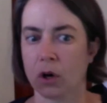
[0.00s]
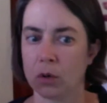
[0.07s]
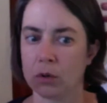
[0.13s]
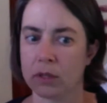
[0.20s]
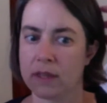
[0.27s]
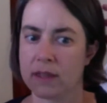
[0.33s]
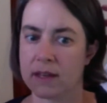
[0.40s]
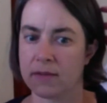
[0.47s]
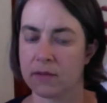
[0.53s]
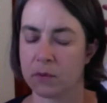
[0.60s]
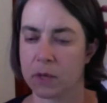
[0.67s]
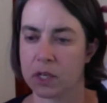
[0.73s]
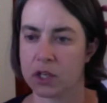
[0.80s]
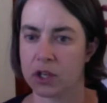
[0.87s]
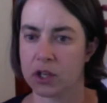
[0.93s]
only the
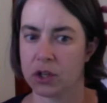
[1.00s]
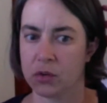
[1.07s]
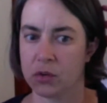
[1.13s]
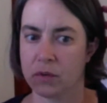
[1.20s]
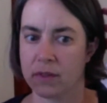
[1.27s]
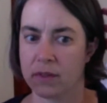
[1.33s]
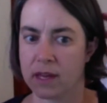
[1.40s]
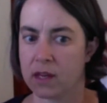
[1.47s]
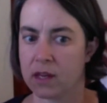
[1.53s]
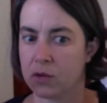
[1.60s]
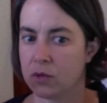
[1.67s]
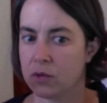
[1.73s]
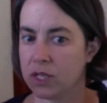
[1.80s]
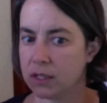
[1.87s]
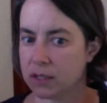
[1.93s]
information you think
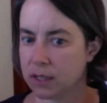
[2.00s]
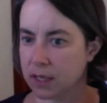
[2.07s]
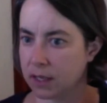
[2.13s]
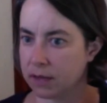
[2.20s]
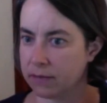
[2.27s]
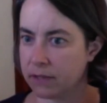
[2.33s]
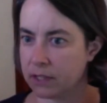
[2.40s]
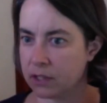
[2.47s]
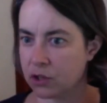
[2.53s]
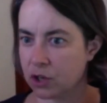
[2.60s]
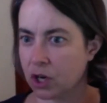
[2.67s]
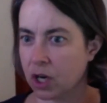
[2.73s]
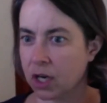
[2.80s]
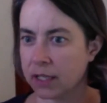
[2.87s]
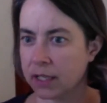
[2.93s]
you need to convince your
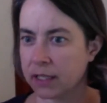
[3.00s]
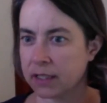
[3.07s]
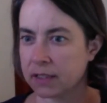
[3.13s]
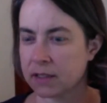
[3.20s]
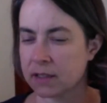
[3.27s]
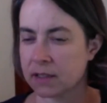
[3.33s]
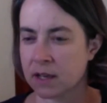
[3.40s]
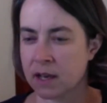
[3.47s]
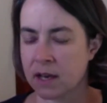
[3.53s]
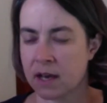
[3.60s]
audience.